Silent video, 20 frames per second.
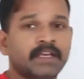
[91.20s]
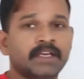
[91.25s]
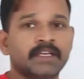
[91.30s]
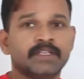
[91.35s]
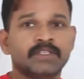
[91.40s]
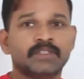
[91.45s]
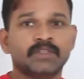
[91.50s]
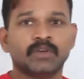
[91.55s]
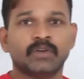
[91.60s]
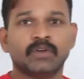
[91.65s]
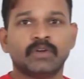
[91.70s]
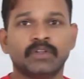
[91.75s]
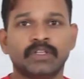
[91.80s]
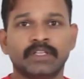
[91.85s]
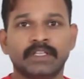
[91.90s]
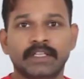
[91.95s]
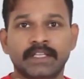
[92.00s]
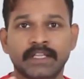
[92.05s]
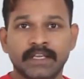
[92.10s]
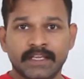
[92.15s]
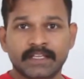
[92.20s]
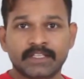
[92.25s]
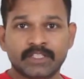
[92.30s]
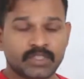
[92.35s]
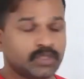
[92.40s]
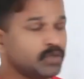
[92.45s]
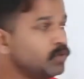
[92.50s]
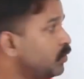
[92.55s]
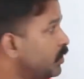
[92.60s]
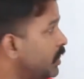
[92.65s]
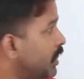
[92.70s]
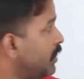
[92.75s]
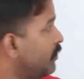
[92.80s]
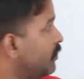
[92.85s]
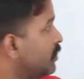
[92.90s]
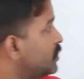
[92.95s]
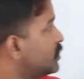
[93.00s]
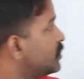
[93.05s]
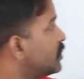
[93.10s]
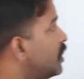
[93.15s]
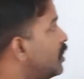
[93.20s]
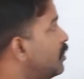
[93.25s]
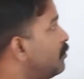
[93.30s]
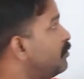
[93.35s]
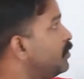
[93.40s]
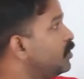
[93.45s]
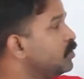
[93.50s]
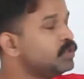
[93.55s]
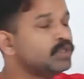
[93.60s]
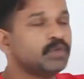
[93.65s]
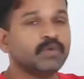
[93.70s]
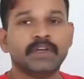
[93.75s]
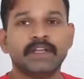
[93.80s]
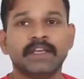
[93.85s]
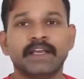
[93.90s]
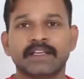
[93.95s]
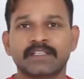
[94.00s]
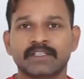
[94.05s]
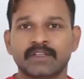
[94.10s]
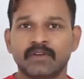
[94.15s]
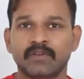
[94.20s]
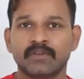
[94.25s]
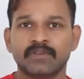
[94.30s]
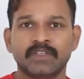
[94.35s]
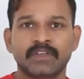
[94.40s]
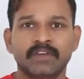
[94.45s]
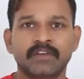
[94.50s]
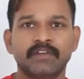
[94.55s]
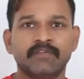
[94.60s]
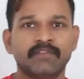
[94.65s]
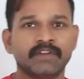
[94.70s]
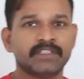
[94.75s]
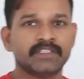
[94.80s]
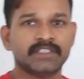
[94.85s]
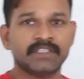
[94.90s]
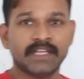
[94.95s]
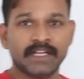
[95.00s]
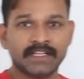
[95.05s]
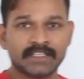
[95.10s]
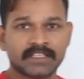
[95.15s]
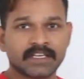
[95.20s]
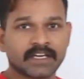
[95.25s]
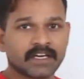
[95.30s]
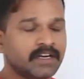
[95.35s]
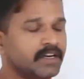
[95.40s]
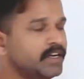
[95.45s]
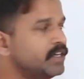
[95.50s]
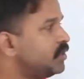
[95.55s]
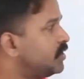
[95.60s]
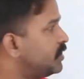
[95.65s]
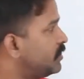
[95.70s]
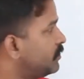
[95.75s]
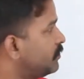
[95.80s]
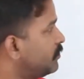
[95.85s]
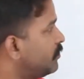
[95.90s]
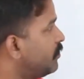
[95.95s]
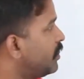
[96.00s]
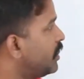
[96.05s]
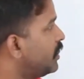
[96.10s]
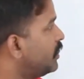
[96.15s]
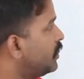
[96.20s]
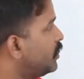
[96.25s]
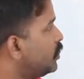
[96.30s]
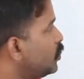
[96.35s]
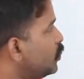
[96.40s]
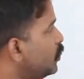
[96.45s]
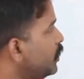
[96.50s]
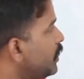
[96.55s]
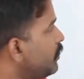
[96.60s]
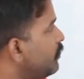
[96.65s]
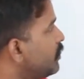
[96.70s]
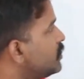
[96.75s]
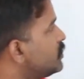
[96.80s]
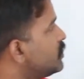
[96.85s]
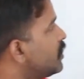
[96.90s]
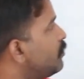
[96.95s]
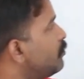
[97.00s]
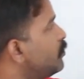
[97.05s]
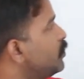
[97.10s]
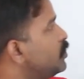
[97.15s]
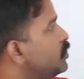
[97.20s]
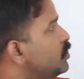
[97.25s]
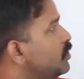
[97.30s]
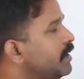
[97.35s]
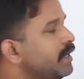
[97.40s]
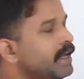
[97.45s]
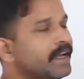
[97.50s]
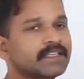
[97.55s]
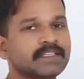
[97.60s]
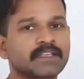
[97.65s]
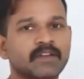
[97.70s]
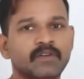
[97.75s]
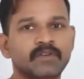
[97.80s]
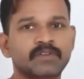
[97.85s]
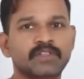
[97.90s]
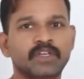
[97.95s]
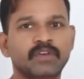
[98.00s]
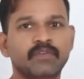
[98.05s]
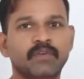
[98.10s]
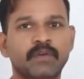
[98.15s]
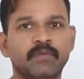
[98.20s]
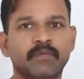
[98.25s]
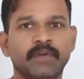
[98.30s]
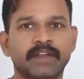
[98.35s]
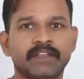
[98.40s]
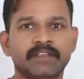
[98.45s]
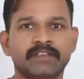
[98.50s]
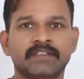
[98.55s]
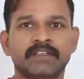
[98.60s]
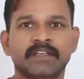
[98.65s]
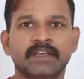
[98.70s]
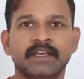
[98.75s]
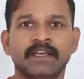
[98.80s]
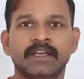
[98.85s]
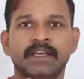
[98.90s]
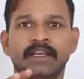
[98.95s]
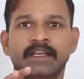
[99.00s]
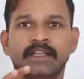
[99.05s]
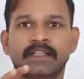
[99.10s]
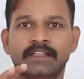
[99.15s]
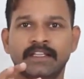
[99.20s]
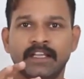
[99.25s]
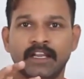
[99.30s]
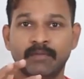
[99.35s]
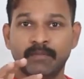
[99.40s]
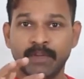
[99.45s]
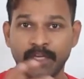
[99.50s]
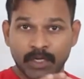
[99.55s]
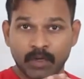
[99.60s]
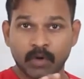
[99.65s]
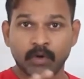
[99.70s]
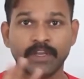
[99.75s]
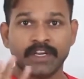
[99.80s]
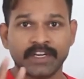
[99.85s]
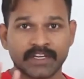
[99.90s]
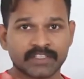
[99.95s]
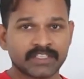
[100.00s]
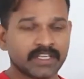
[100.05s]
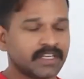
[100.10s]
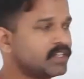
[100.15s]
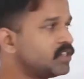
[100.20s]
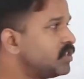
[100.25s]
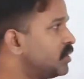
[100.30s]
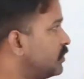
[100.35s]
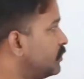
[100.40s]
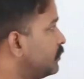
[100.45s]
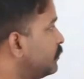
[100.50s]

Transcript: So these two events are mutually exclusive events. That's the condition. When two events are mutually exclusive events, there'll be no intersection.